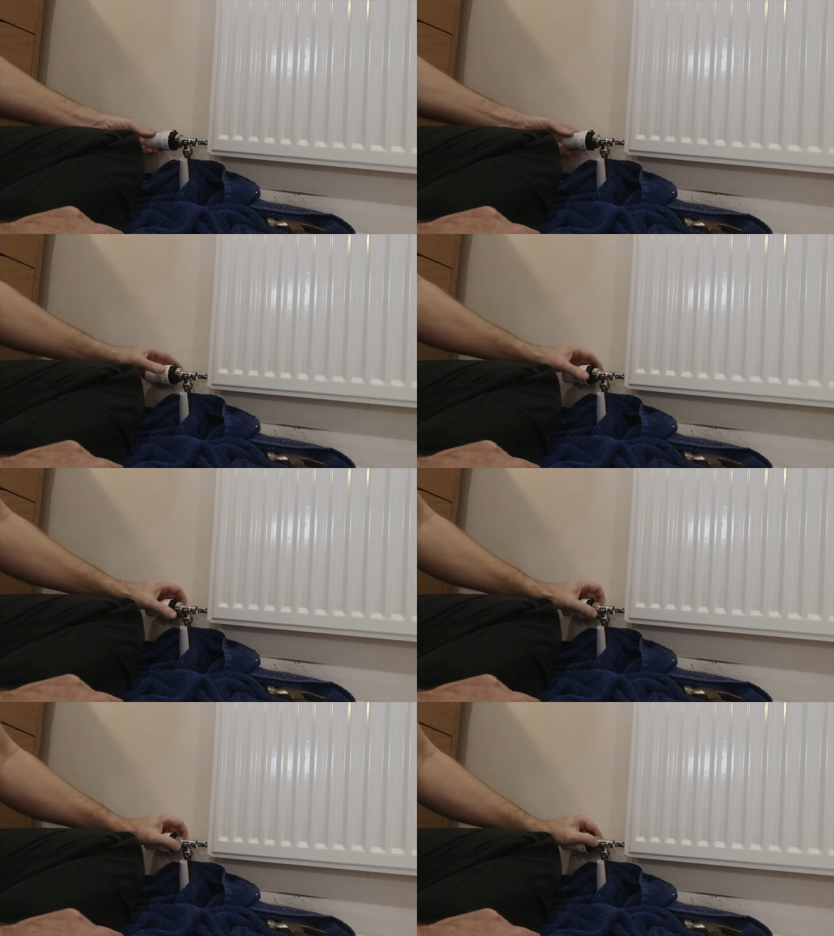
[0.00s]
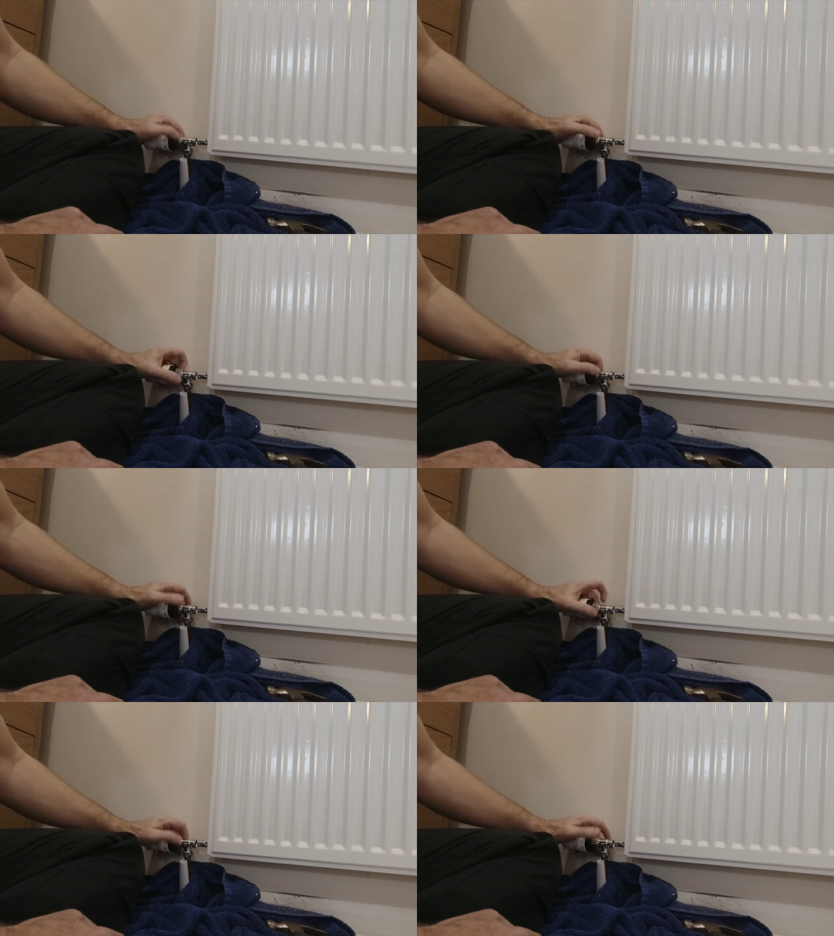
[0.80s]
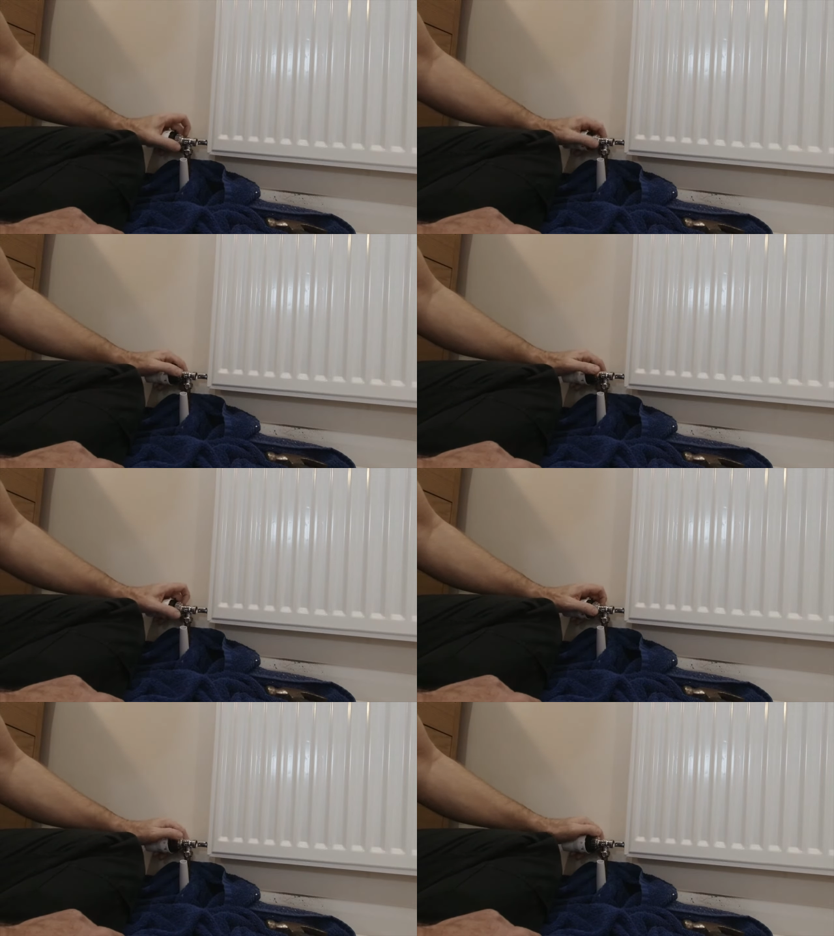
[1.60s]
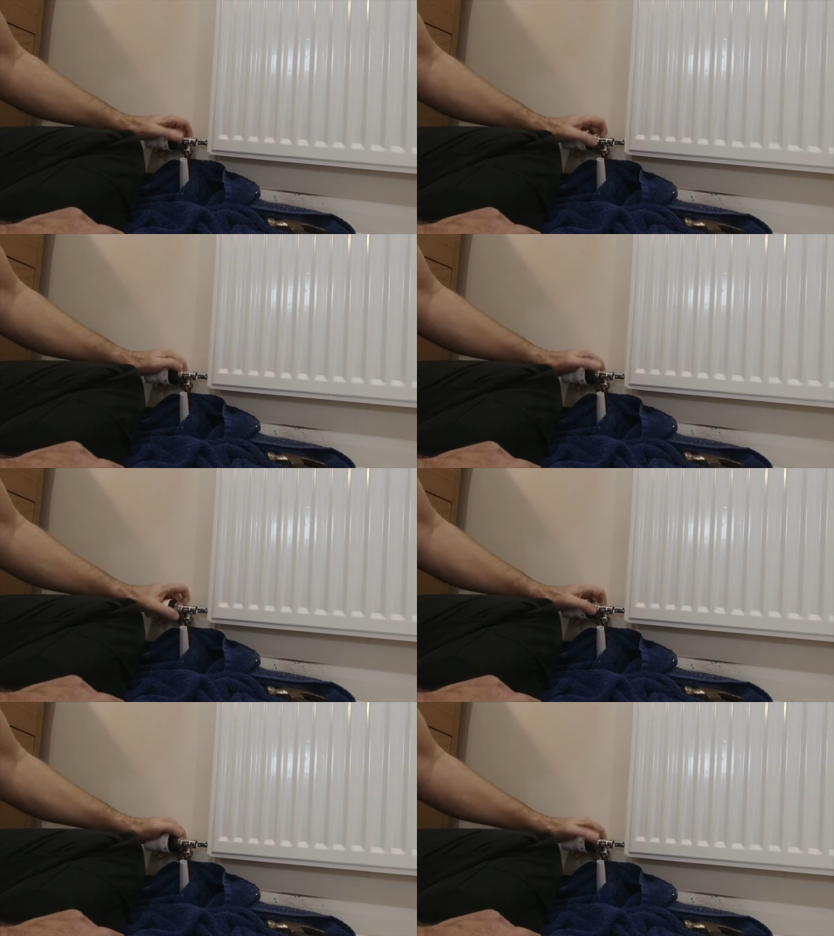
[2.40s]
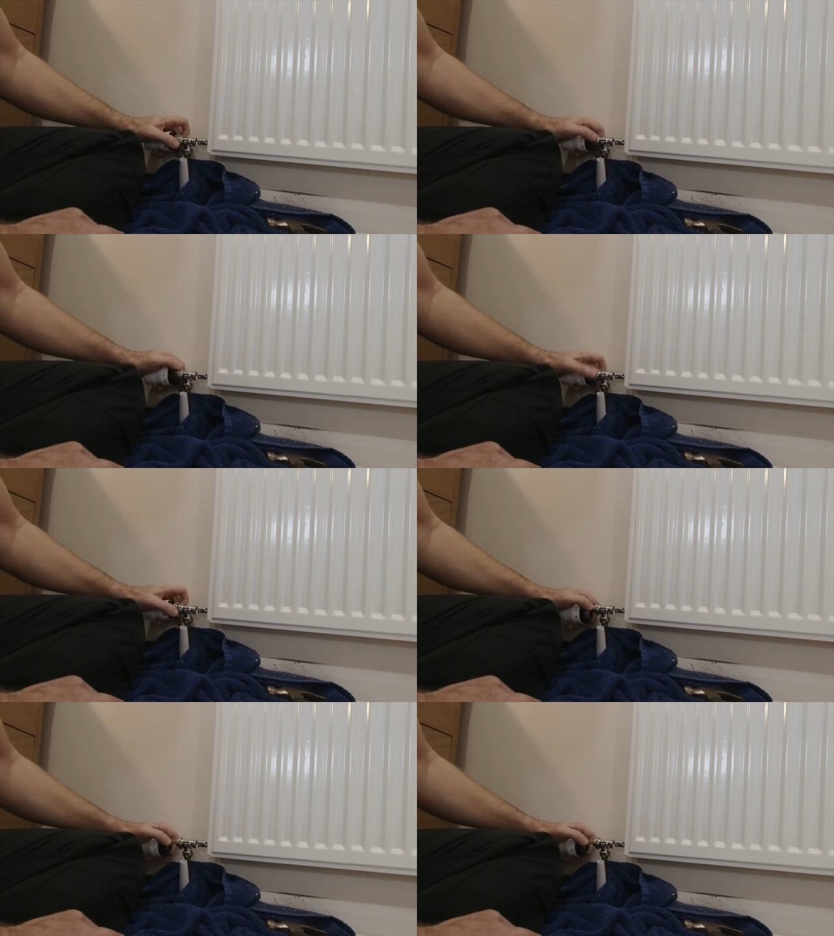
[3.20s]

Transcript: Nobody's mouth can be seen.